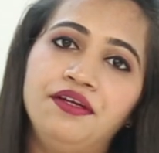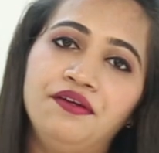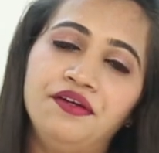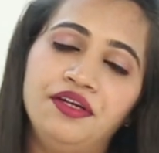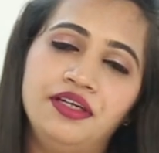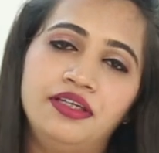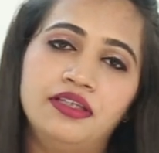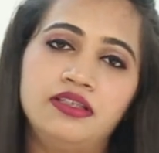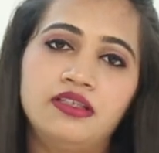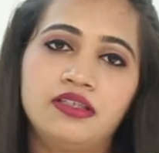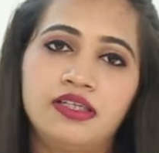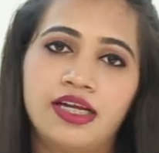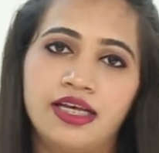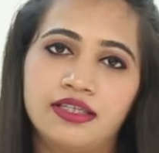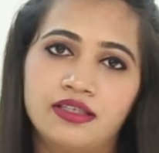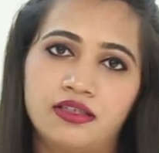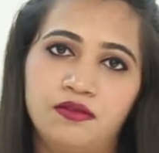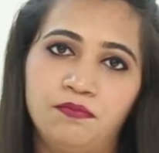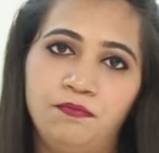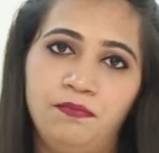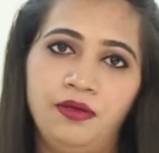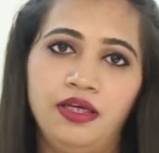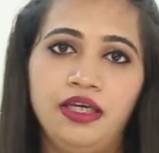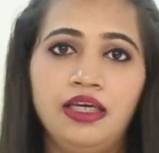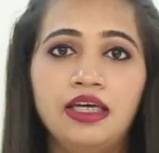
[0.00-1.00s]
ingredients
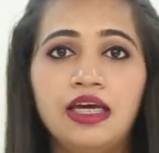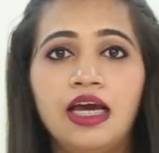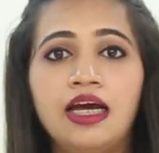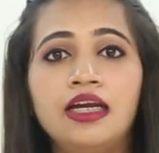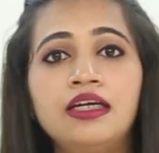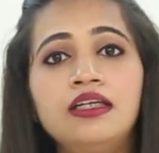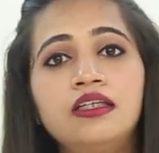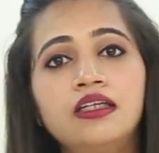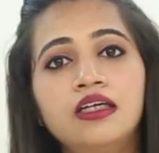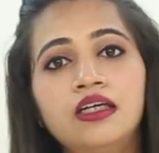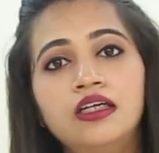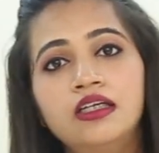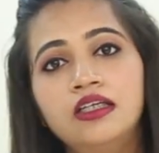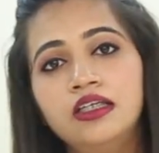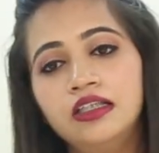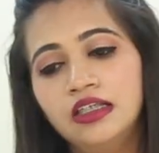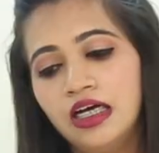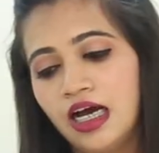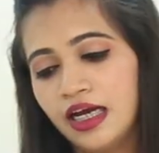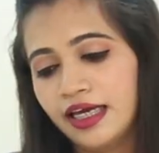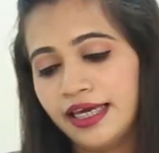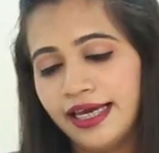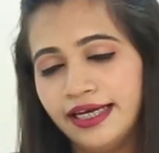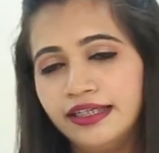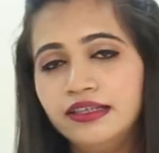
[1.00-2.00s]
recipe and
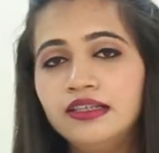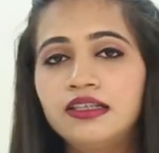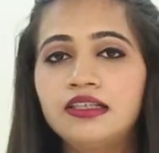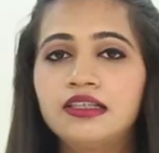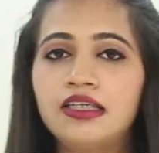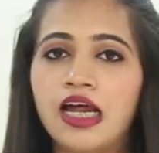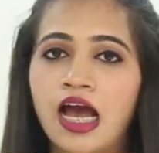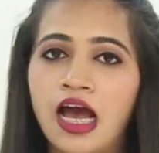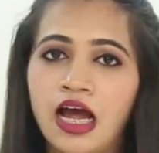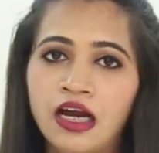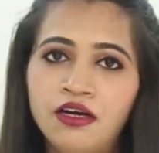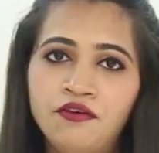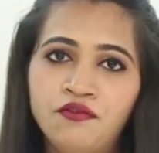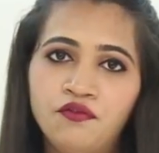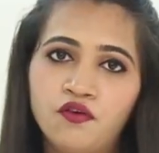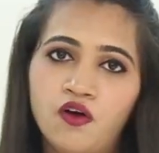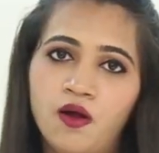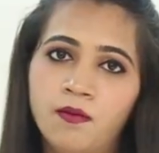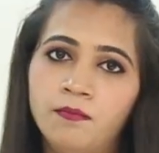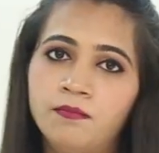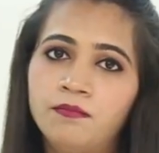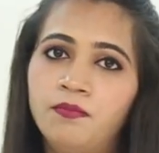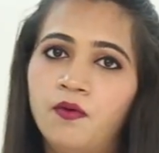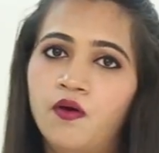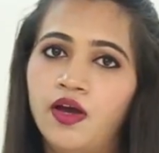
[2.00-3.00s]
again start
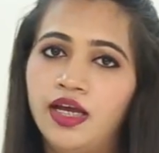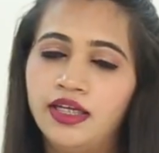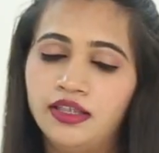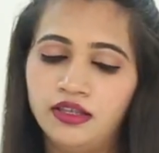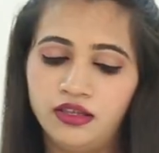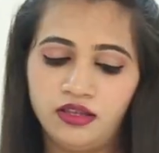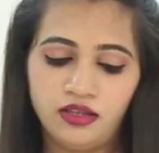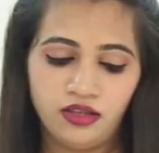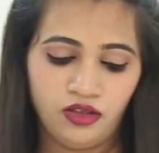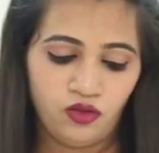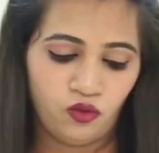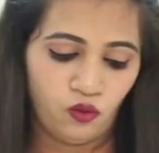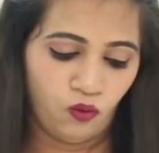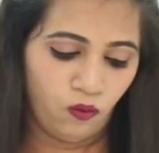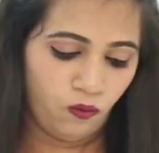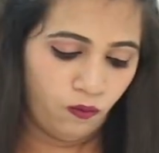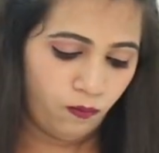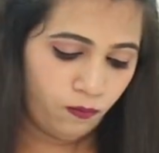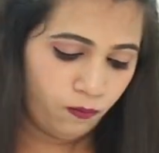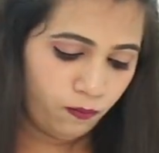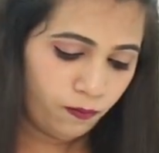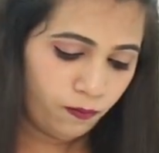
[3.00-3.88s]
from point zero.